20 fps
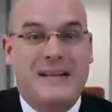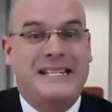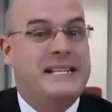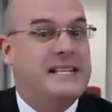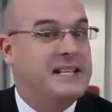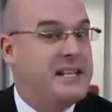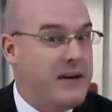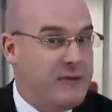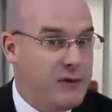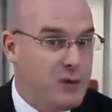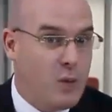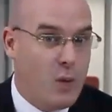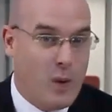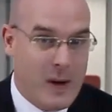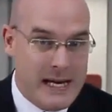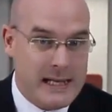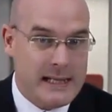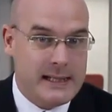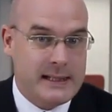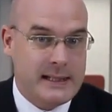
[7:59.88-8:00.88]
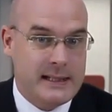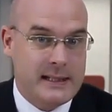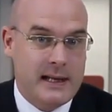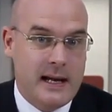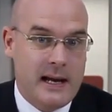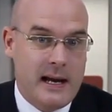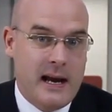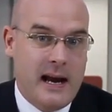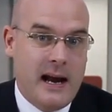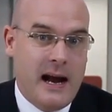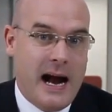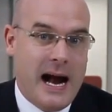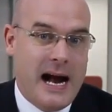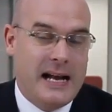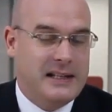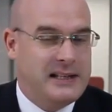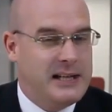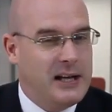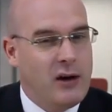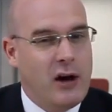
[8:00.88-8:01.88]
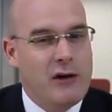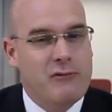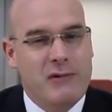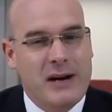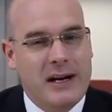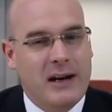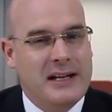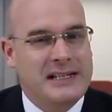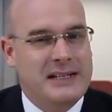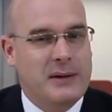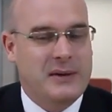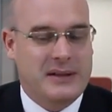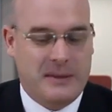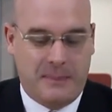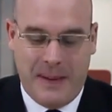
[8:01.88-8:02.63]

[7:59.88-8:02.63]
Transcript: 7 weeks until I realized there was